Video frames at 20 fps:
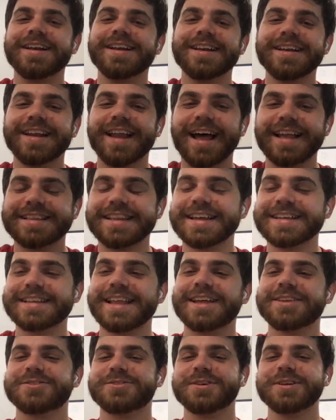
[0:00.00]
I think
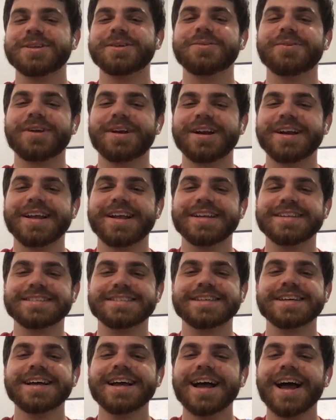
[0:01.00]
that's really what it is.
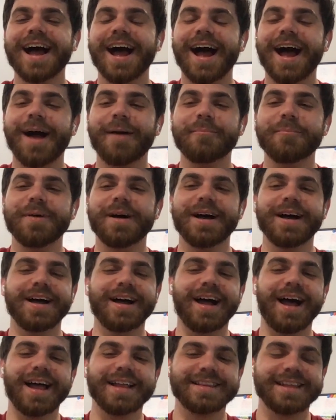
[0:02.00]
I'm,
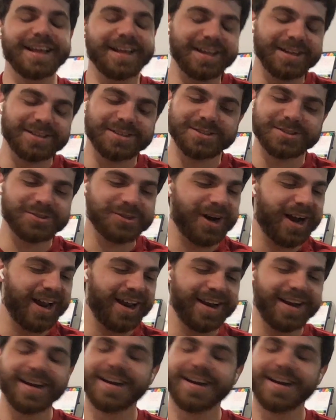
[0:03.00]
uh, I think it's straight